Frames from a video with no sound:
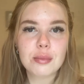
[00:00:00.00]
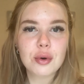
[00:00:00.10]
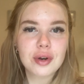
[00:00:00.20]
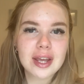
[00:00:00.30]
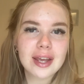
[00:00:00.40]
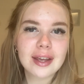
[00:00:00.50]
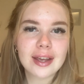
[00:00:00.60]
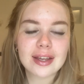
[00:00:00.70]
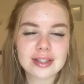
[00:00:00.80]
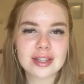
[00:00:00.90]
morning
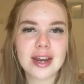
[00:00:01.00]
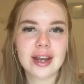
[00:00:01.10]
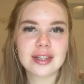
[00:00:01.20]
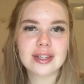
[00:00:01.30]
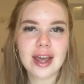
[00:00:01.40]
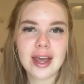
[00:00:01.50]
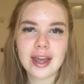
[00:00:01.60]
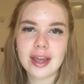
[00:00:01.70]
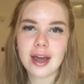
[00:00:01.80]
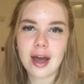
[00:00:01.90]
it's the next
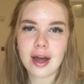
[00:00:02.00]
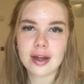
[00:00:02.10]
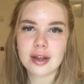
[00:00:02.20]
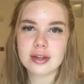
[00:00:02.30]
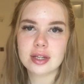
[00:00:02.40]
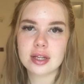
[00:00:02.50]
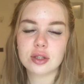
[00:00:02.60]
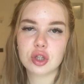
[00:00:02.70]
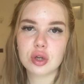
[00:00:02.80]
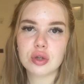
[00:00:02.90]
day and it's
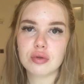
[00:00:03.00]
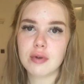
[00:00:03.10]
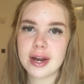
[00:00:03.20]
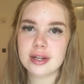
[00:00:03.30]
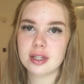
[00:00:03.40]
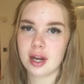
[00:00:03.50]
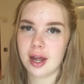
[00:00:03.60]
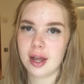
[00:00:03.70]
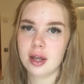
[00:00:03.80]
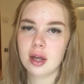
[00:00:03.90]
due to rain
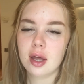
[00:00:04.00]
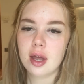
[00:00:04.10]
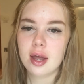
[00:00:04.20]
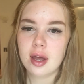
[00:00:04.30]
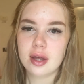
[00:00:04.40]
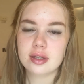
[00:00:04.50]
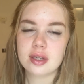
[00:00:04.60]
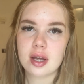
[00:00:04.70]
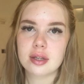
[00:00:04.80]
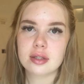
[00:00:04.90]
today it
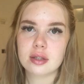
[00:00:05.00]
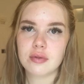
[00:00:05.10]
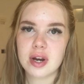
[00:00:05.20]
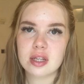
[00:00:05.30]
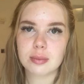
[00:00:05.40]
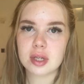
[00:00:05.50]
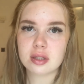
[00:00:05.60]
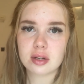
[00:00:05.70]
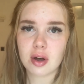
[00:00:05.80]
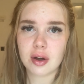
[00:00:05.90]
says the rain's meant to
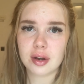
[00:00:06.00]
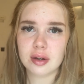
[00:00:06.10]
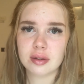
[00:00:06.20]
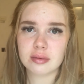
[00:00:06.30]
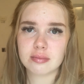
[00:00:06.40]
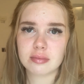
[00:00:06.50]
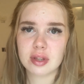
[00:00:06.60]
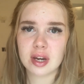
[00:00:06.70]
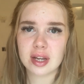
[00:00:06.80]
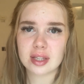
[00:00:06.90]
start in
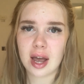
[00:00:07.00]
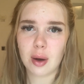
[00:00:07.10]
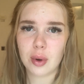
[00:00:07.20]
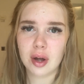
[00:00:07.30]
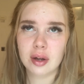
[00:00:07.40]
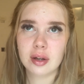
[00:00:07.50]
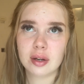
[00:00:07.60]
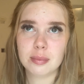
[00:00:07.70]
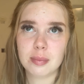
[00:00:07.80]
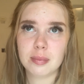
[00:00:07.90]
the next hour
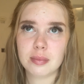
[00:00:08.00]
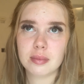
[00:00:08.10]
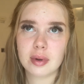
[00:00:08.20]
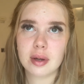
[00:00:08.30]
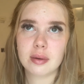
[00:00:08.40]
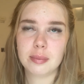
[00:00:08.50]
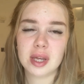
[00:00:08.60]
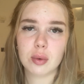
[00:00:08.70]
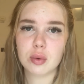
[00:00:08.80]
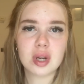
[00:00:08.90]
and
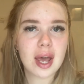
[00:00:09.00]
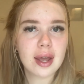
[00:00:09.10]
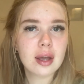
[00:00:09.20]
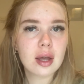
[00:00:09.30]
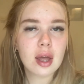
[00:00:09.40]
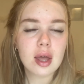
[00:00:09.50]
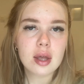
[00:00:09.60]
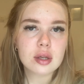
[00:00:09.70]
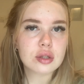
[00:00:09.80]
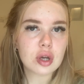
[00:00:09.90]
be all day
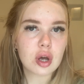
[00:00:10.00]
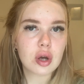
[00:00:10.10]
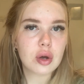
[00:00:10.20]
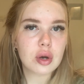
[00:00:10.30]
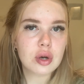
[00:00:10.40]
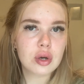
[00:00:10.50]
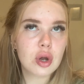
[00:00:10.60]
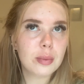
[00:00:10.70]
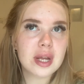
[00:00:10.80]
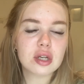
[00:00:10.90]
so
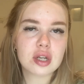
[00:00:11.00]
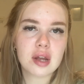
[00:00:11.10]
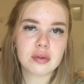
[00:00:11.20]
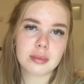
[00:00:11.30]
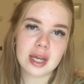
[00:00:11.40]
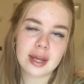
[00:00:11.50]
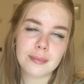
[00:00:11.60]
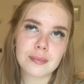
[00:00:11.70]
no beach day for me